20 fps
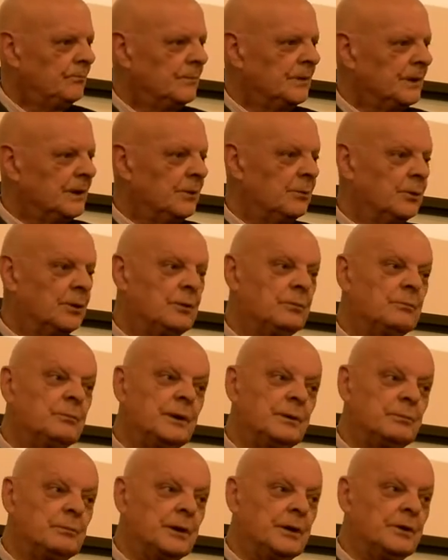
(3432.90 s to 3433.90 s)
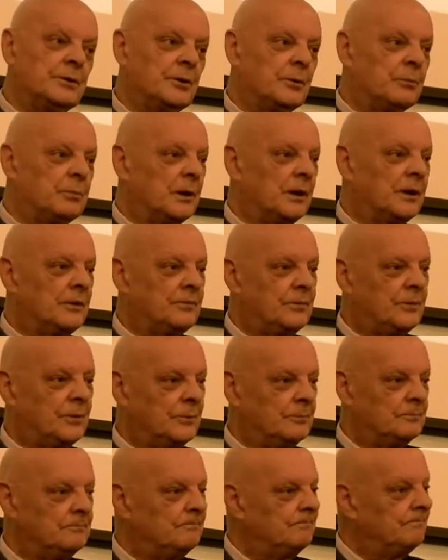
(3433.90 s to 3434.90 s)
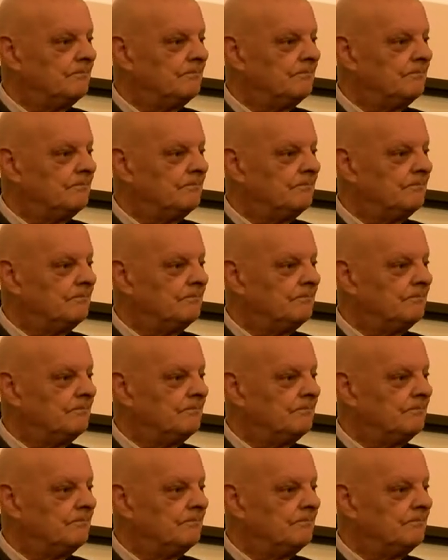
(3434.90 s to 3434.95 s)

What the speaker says: But he wouldn't meet me on a platform